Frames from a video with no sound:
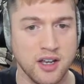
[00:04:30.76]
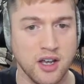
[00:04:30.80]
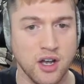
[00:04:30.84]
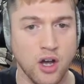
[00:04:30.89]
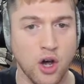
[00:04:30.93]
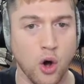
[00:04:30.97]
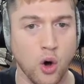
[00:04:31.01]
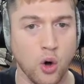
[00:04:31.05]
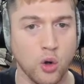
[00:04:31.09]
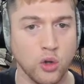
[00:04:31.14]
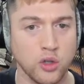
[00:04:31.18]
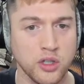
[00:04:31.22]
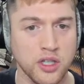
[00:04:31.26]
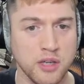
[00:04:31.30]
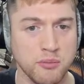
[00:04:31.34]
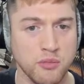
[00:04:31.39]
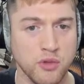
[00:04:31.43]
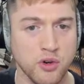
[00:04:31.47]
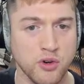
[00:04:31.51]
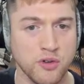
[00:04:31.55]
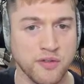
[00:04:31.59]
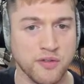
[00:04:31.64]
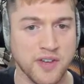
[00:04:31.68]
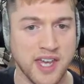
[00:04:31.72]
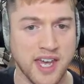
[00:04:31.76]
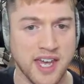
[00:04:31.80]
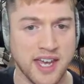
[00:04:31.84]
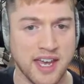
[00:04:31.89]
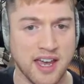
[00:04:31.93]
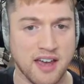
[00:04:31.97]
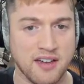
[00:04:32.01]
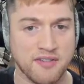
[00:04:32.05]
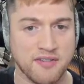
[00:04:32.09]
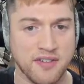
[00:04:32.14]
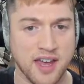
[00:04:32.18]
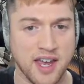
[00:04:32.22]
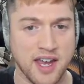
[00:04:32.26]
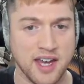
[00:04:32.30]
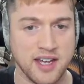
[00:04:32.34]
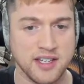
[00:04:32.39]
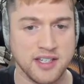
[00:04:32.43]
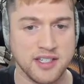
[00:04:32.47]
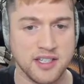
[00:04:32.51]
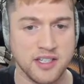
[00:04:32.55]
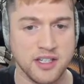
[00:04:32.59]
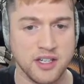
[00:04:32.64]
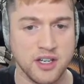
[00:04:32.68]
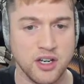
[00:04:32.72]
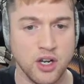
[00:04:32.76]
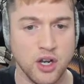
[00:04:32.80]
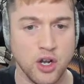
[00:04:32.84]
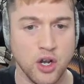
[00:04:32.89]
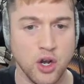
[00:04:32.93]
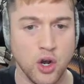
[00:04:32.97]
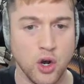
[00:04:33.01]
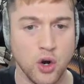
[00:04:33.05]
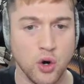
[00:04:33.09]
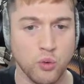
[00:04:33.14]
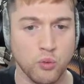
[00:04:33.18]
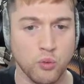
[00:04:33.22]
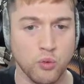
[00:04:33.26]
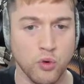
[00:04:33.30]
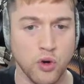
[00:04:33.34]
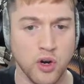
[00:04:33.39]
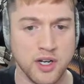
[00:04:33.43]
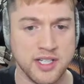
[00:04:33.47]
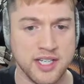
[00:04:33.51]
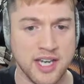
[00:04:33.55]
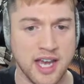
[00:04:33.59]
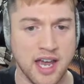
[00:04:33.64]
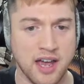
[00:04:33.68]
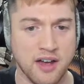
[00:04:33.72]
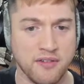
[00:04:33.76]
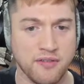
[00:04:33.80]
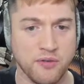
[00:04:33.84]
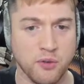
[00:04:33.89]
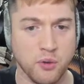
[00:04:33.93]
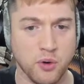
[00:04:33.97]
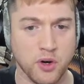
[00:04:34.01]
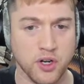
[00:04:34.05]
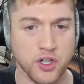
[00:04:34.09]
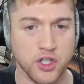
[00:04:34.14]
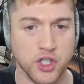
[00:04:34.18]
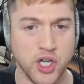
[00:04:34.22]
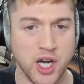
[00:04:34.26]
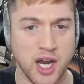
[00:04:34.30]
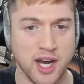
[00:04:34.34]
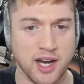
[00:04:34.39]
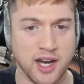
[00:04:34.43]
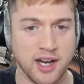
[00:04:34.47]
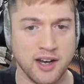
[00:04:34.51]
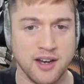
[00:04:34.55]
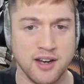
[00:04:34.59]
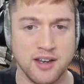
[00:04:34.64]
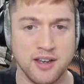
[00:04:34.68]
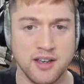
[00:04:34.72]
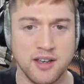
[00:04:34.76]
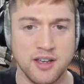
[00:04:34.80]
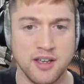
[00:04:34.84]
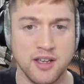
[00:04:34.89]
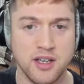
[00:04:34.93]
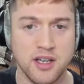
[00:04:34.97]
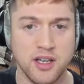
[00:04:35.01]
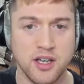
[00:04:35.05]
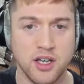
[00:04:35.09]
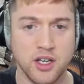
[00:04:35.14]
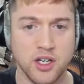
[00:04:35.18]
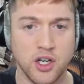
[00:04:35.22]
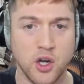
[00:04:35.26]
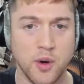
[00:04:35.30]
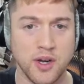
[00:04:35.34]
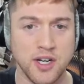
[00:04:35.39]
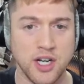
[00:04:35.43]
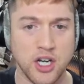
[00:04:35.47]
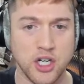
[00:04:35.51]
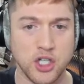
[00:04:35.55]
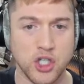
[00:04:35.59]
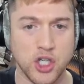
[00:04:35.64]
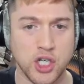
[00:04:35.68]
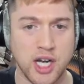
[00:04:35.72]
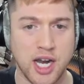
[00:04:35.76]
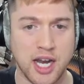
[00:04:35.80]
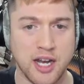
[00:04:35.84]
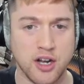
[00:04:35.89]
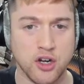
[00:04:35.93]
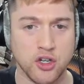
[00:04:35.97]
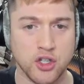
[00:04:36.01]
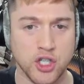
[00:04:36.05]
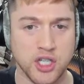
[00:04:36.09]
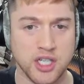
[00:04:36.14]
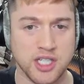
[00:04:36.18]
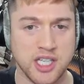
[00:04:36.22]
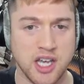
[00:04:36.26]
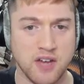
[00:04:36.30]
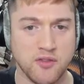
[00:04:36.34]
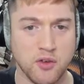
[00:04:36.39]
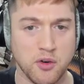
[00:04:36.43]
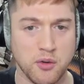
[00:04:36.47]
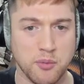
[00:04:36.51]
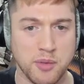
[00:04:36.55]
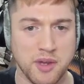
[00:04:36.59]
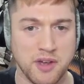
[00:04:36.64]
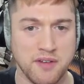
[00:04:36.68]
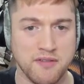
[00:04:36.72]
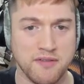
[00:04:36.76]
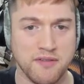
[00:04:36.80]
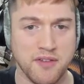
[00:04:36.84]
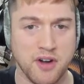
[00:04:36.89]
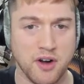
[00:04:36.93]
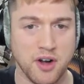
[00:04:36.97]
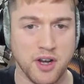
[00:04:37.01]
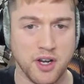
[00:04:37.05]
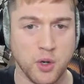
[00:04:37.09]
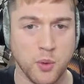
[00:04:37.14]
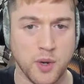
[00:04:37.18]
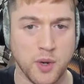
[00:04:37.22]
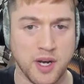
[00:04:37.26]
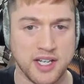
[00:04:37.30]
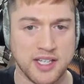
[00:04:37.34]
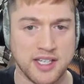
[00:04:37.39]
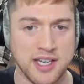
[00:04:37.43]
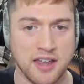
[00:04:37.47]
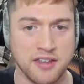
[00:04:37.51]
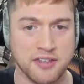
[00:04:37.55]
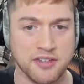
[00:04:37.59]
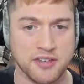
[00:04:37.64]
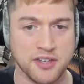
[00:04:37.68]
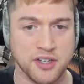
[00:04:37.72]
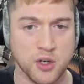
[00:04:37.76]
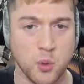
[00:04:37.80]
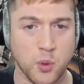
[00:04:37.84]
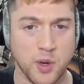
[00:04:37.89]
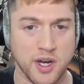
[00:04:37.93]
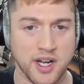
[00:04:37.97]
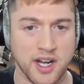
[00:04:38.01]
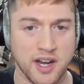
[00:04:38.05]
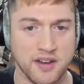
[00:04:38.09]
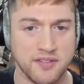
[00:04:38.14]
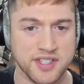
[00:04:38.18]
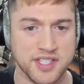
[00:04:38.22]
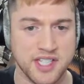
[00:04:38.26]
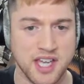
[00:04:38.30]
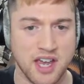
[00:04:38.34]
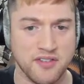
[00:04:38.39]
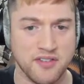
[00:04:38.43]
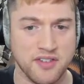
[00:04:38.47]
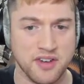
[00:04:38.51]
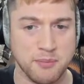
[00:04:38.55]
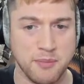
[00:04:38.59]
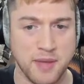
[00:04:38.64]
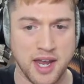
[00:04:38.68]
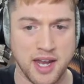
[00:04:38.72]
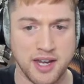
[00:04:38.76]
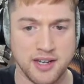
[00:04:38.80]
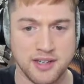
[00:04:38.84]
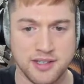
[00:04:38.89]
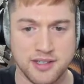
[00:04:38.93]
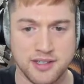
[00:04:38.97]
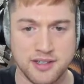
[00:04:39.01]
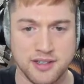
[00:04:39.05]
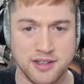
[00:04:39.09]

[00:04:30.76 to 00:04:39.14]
only move king f8, rook to f4 check. Going to g8 or g7 would be a very quick death to queen f7 mate.